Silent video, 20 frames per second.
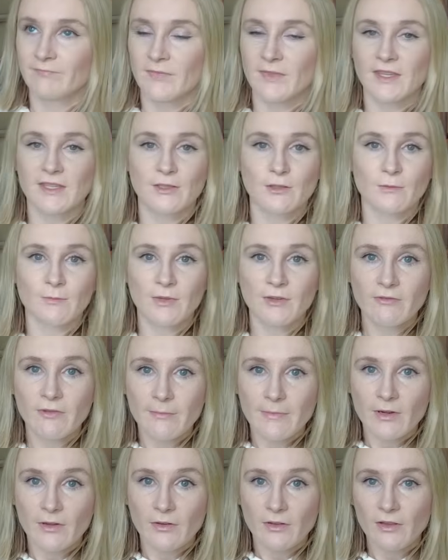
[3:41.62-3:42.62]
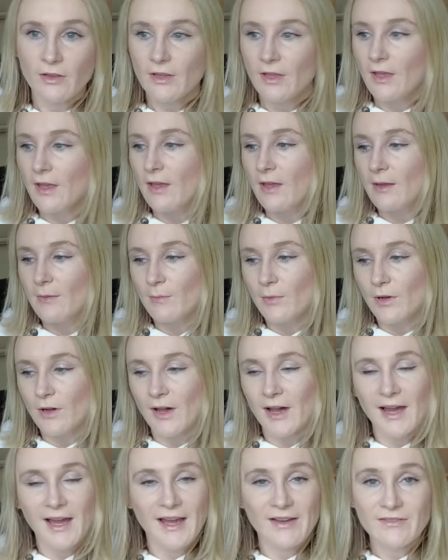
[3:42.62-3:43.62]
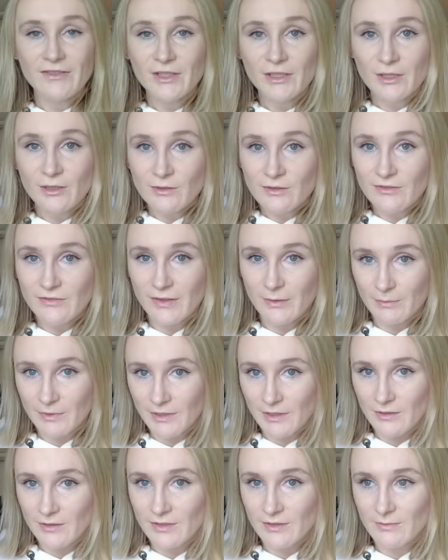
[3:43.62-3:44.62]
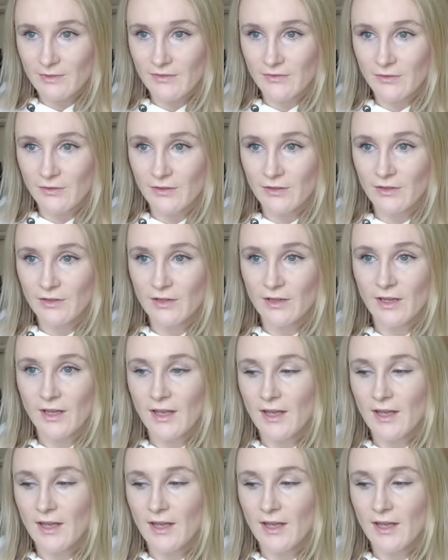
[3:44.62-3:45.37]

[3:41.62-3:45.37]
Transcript: this could be criminal, but I haven't used Fabulosa before.